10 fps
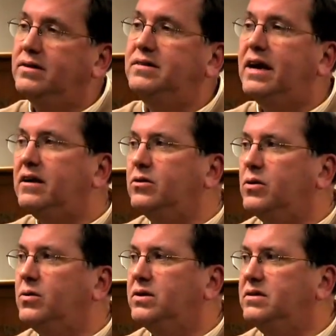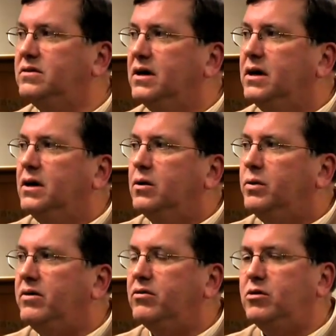The second goal is
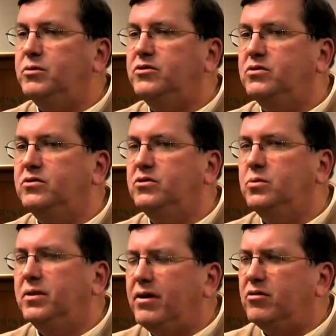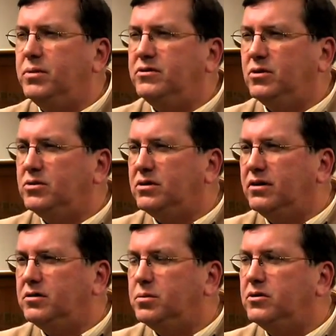we have a group of students who will never be social
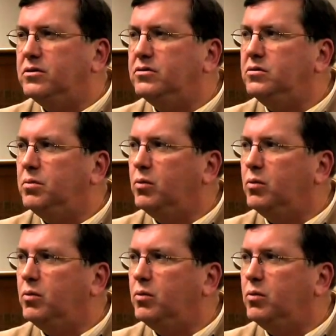entrepreneurs,